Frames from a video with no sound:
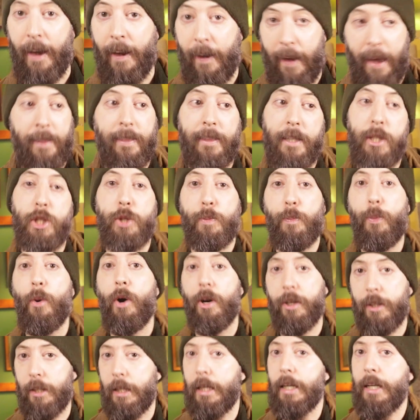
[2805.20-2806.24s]
at this
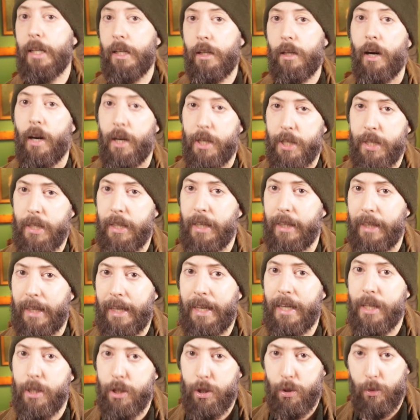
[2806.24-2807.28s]
point in Icelandic
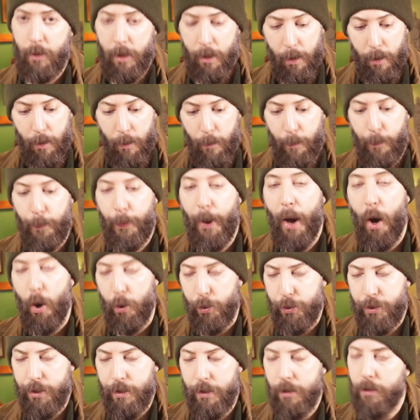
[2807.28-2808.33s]
history,
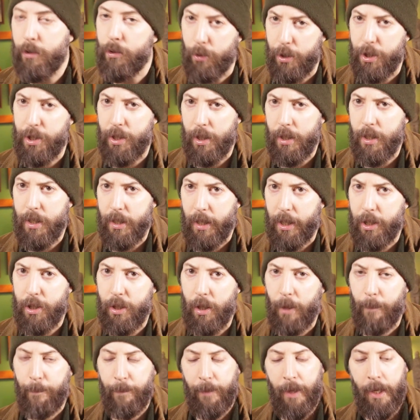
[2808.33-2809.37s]

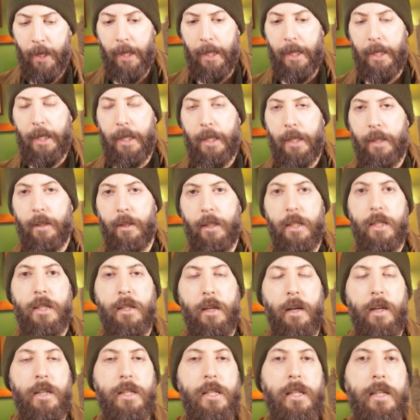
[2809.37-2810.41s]
post-Christianization. These
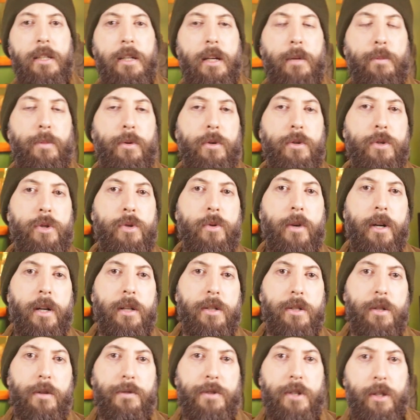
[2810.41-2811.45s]
Icelandic
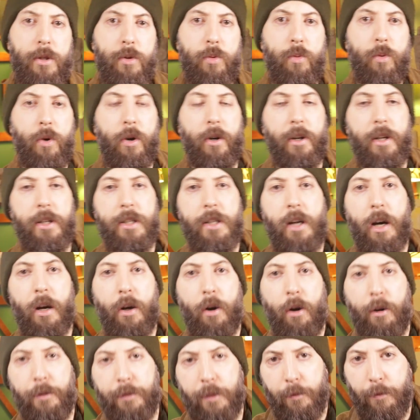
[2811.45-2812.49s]
portrayals of such warriors are
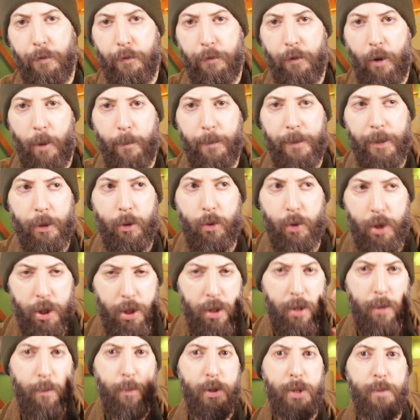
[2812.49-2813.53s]
often from the
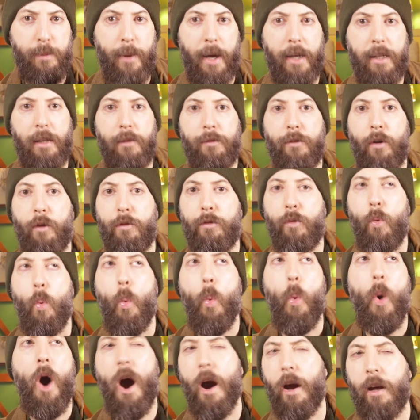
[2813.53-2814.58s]
Christian perspective of
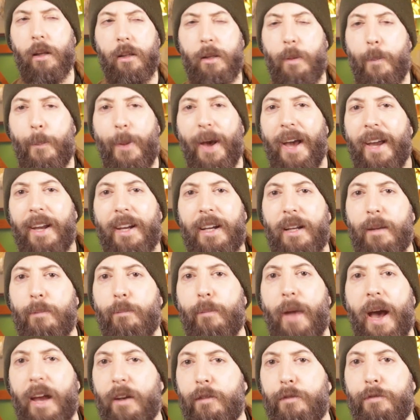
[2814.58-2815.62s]
wild pagan
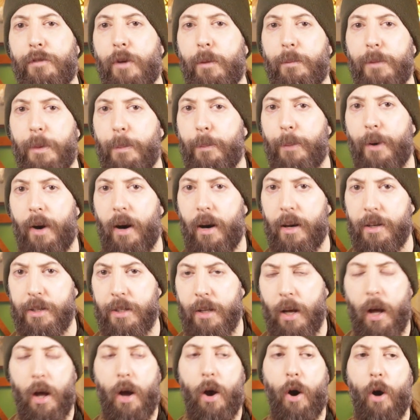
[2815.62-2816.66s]
men from the
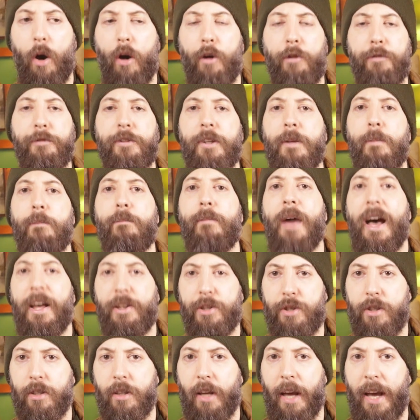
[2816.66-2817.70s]
past, often
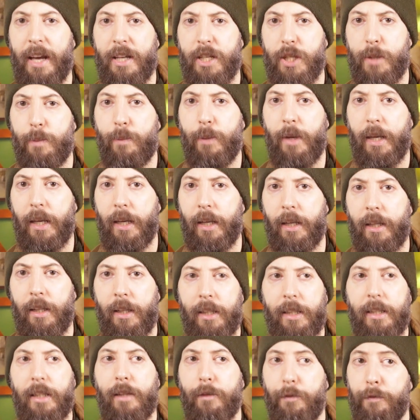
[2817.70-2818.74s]
mentioned as being
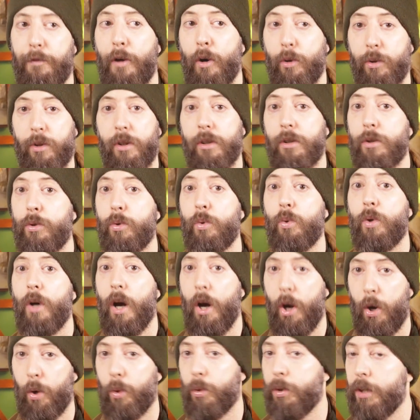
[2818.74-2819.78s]
devoted to
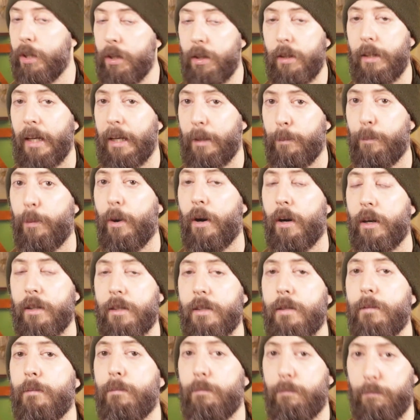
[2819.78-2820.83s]
Odin. That
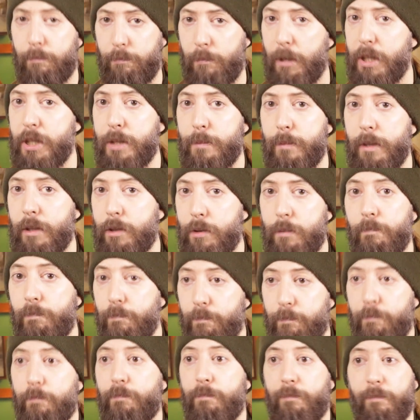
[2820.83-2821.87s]
part
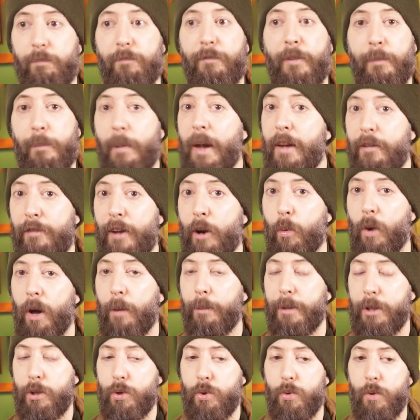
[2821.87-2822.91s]
may very well
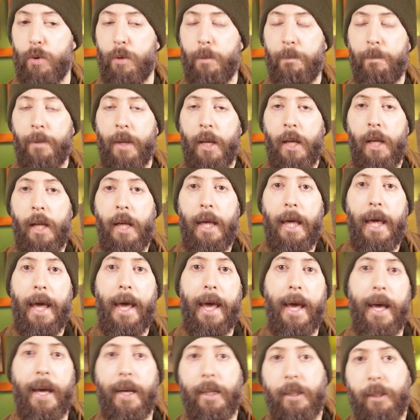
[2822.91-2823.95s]
be true,
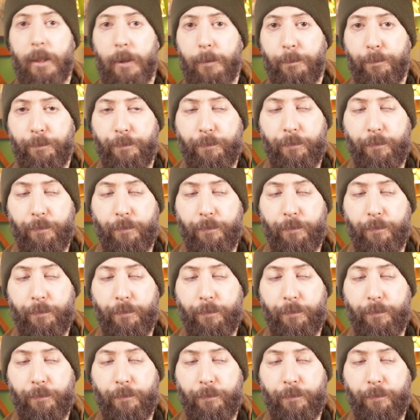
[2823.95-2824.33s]
and